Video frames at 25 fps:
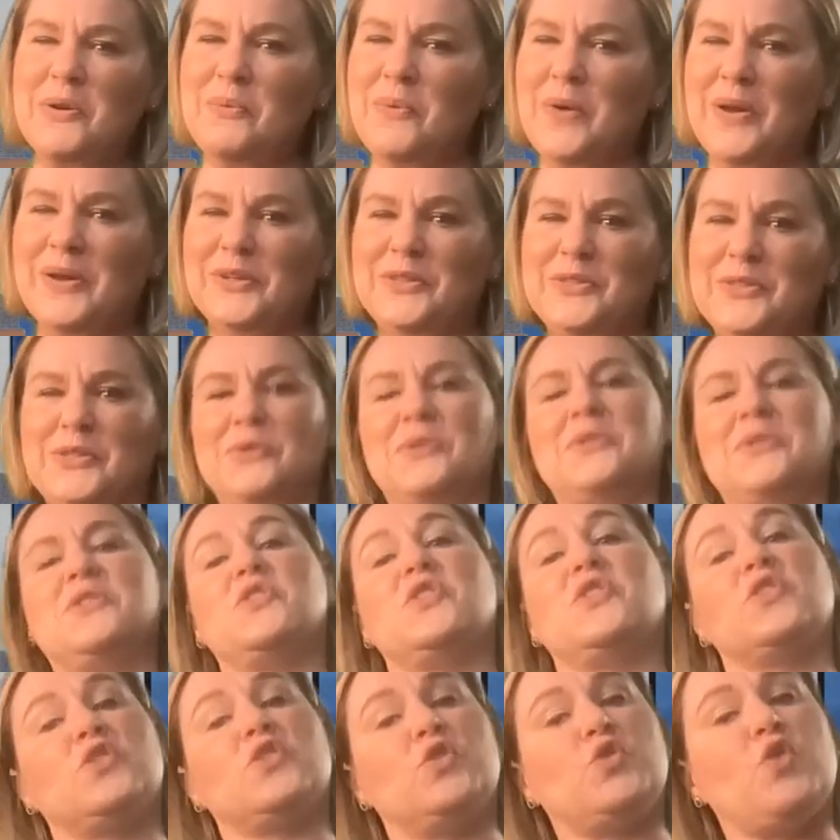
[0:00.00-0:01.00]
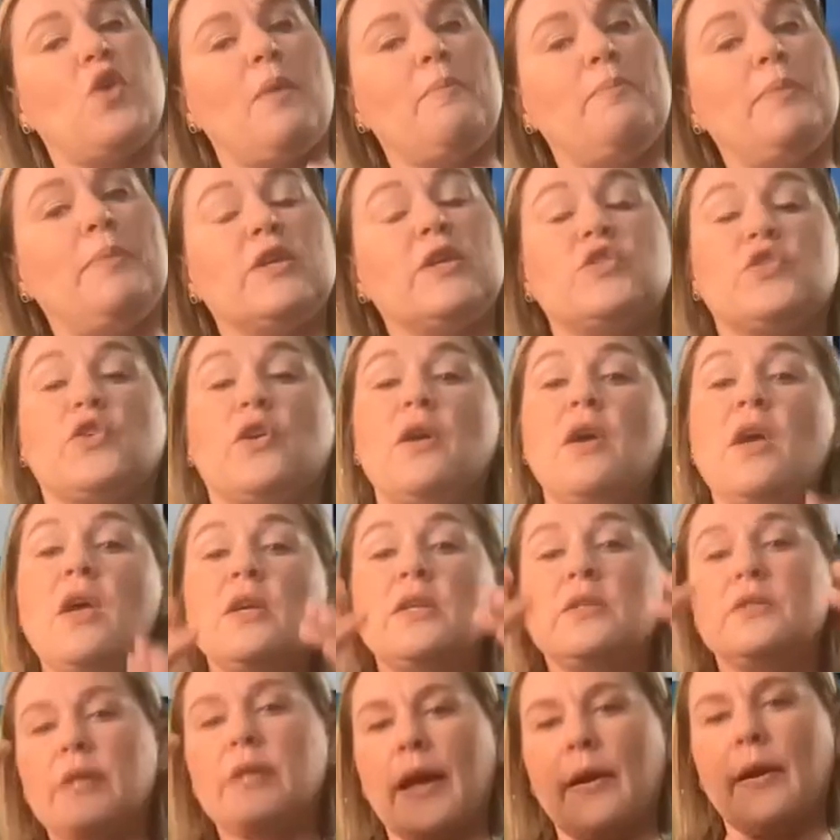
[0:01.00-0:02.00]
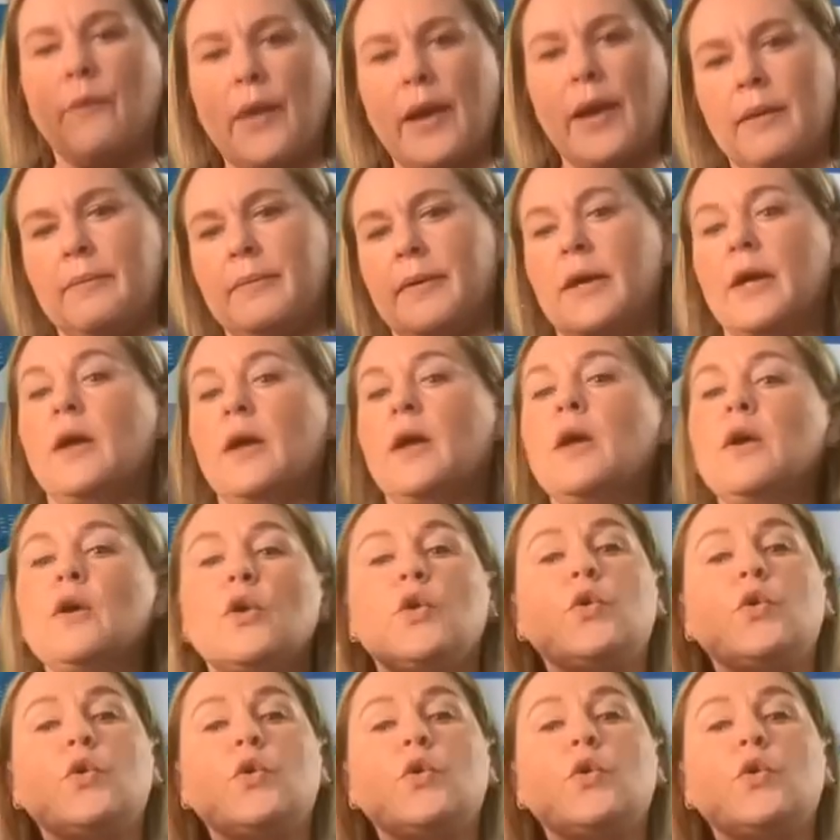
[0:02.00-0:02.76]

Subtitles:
going to want our students just to draw a picture. Diorama